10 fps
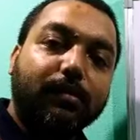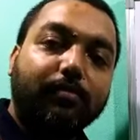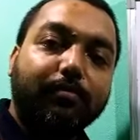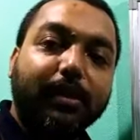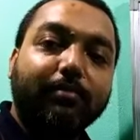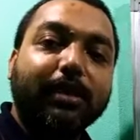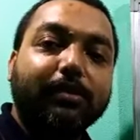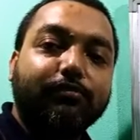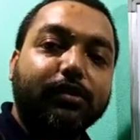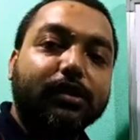big
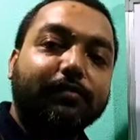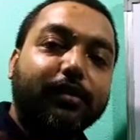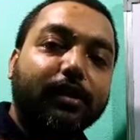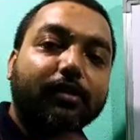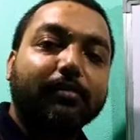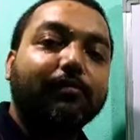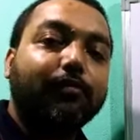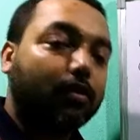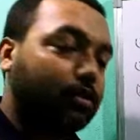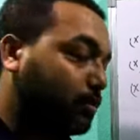trees, everything may
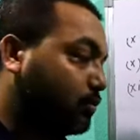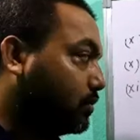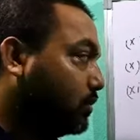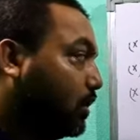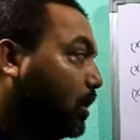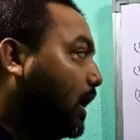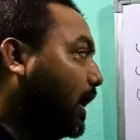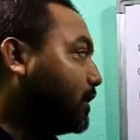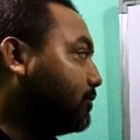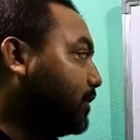fall due to
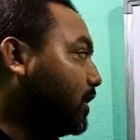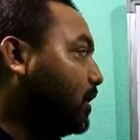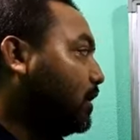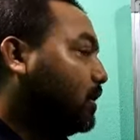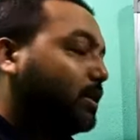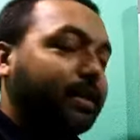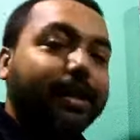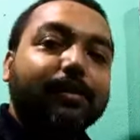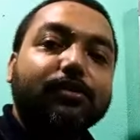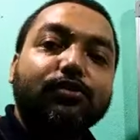earthquake.
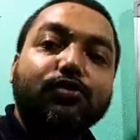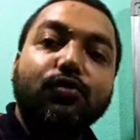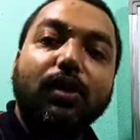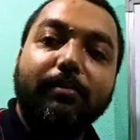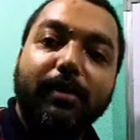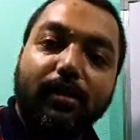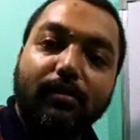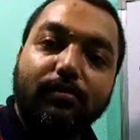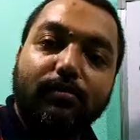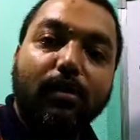Then tsunami.
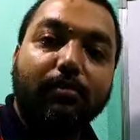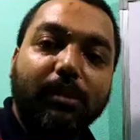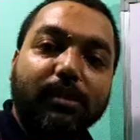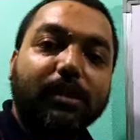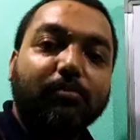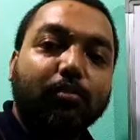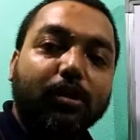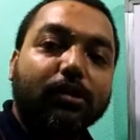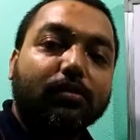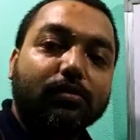Tsunami is an
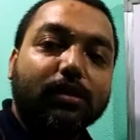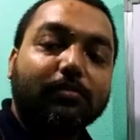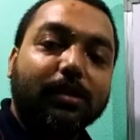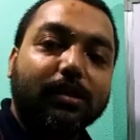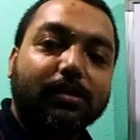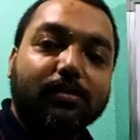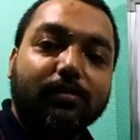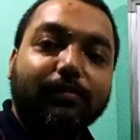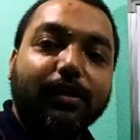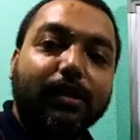important concept that is
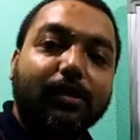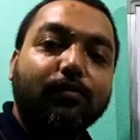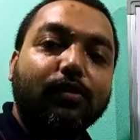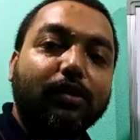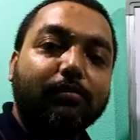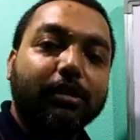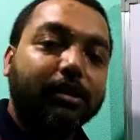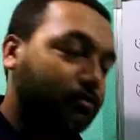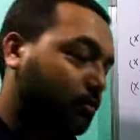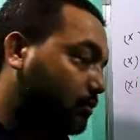very newly been
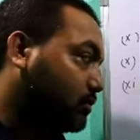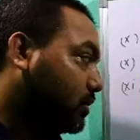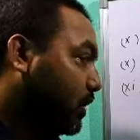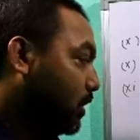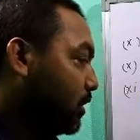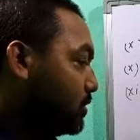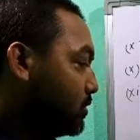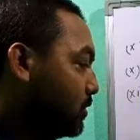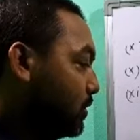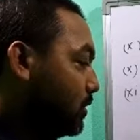introduced.
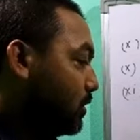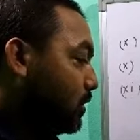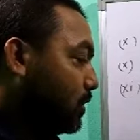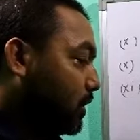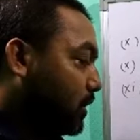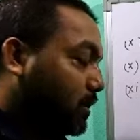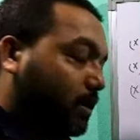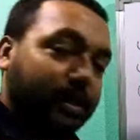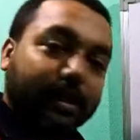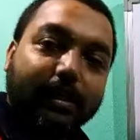So
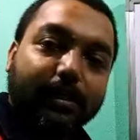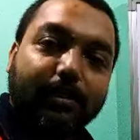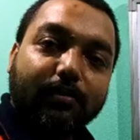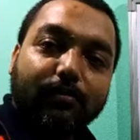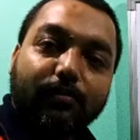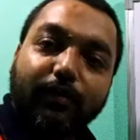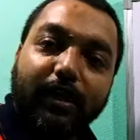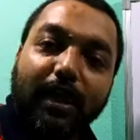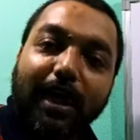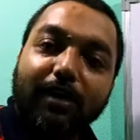when
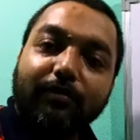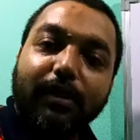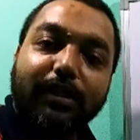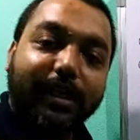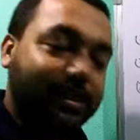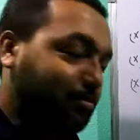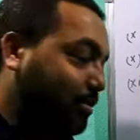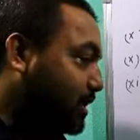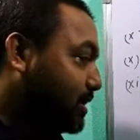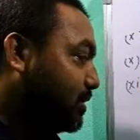the earthquake takes
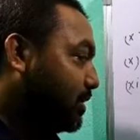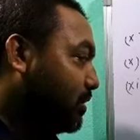place